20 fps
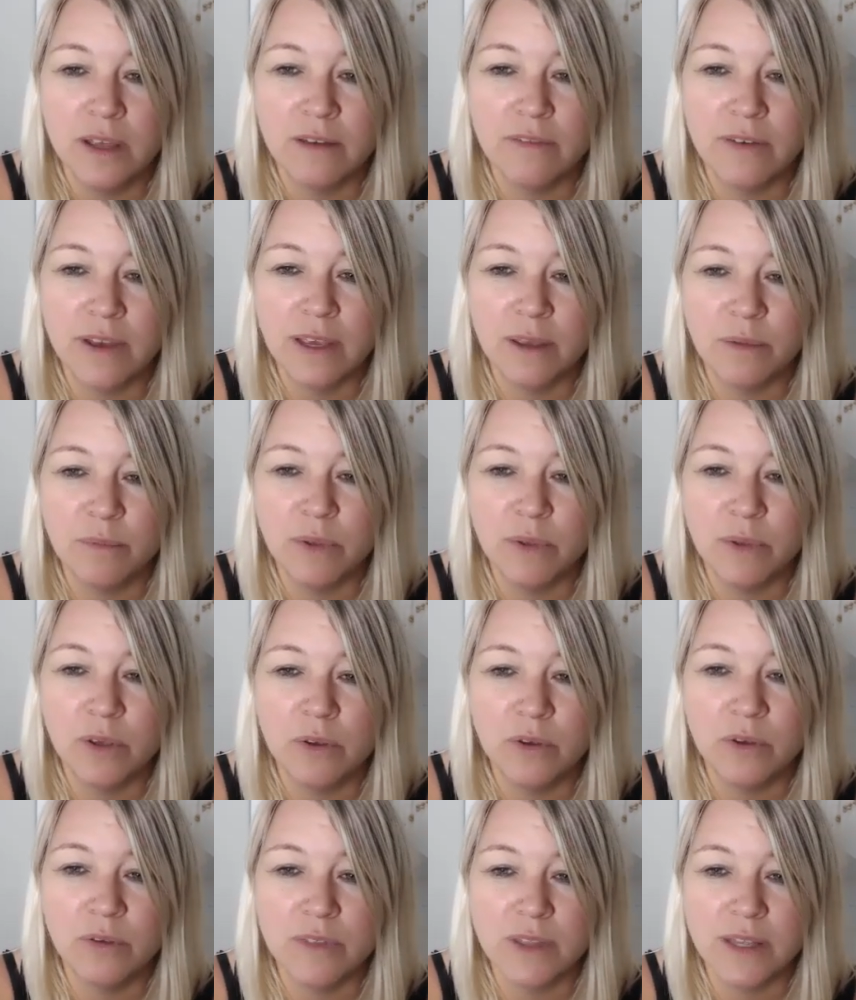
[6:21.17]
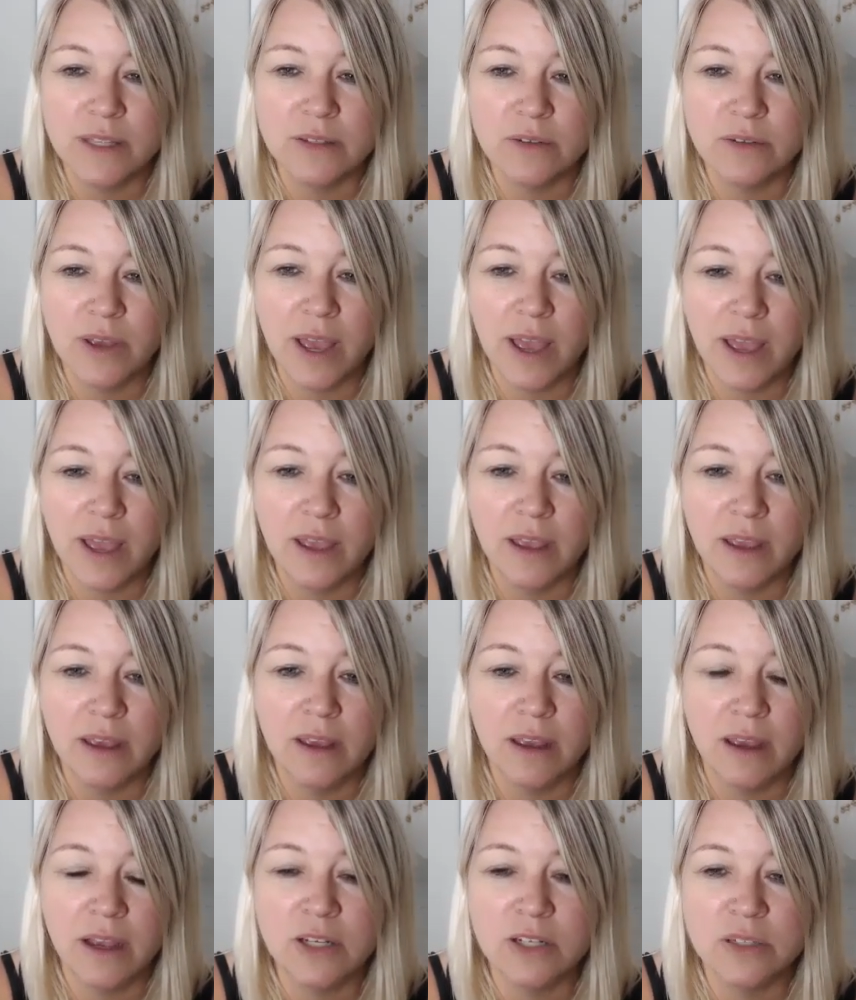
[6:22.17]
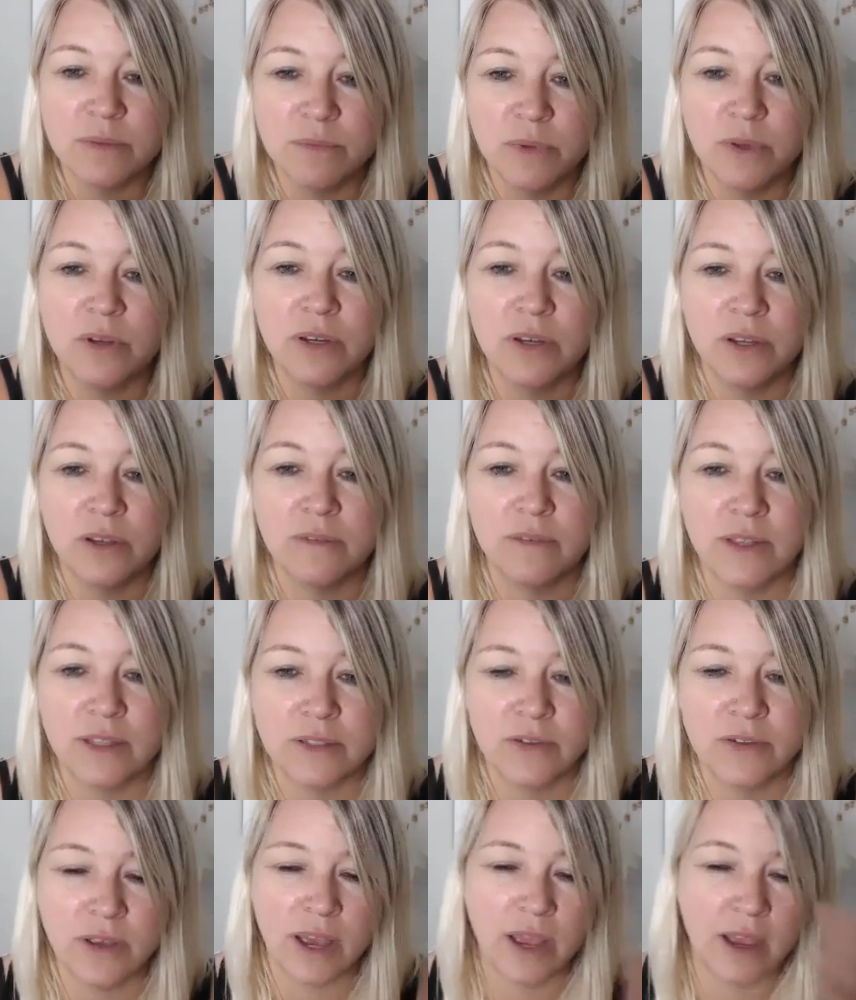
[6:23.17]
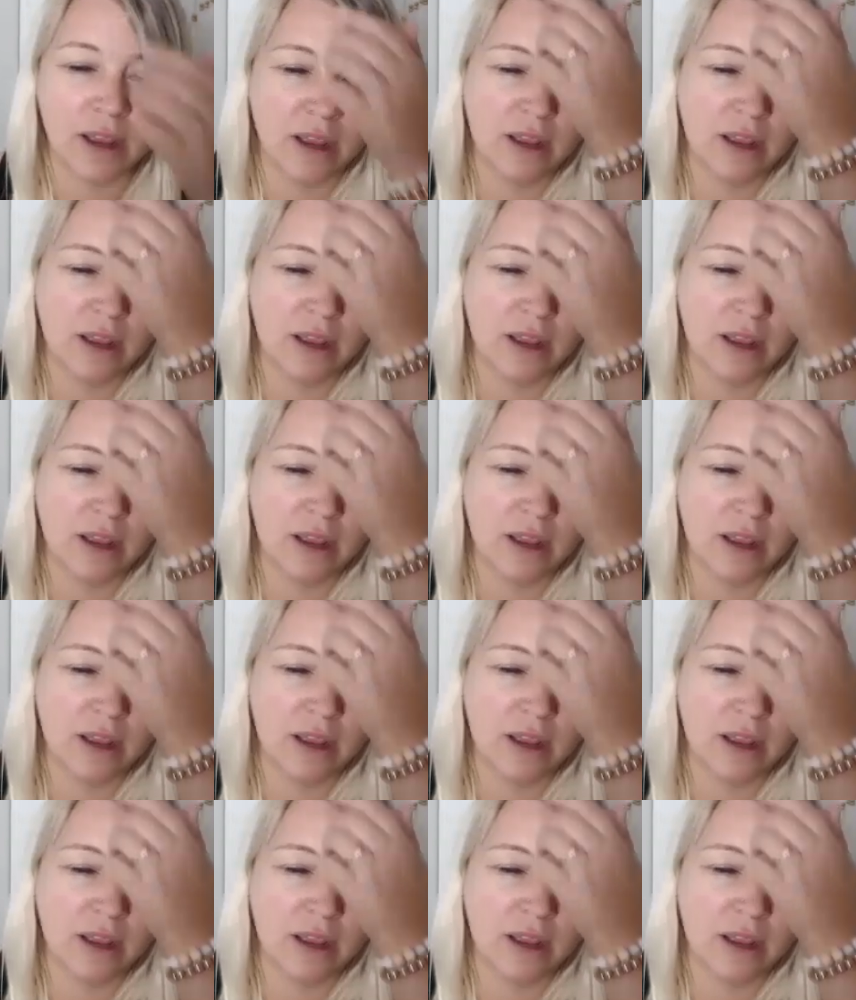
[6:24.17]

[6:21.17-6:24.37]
If I can mute you, if that's okay. I just muted you, if that's okay.